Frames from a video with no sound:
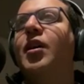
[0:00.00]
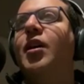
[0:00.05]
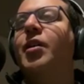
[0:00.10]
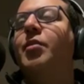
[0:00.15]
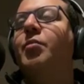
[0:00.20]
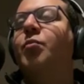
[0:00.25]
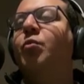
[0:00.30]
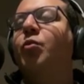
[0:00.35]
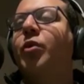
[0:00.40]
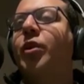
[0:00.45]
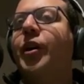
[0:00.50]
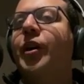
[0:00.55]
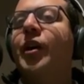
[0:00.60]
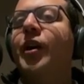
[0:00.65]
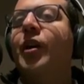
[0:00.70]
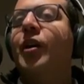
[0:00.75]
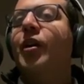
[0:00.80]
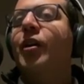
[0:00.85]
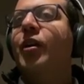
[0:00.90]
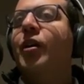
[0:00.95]
I'm
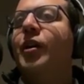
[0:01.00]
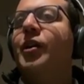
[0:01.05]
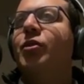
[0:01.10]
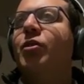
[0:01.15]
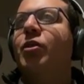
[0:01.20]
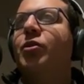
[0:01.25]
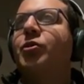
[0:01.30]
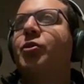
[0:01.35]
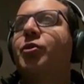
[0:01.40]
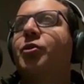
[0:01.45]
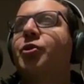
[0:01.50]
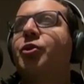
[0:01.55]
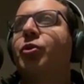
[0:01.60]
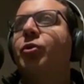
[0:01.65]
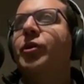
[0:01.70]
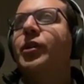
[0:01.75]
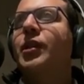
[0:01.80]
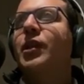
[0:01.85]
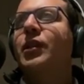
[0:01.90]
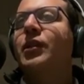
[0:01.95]
working in Dr.
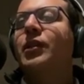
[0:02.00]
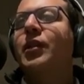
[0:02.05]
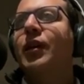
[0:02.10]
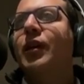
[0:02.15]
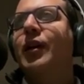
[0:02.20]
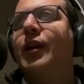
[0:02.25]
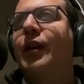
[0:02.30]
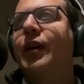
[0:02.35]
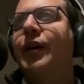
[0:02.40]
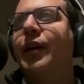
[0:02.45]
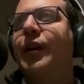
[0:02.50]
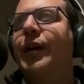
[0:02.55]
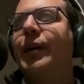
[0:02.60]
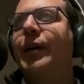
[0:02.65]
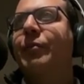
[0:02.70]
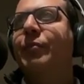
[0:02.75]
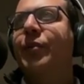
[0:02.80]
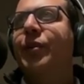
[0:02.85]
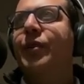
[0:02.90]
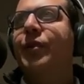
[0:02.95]
Joy Dental Clinic in
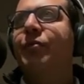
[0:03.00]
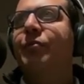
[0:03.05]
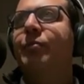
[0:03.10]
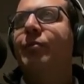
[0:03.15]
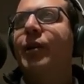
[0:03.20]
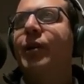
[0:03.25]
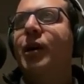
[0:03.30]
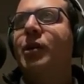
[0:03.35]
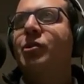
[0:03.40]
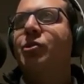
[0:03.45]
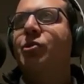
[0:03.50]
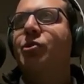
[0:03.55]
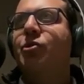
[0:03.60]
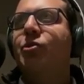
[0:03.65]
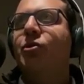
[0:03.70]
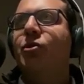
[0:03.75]
Mirdif branch.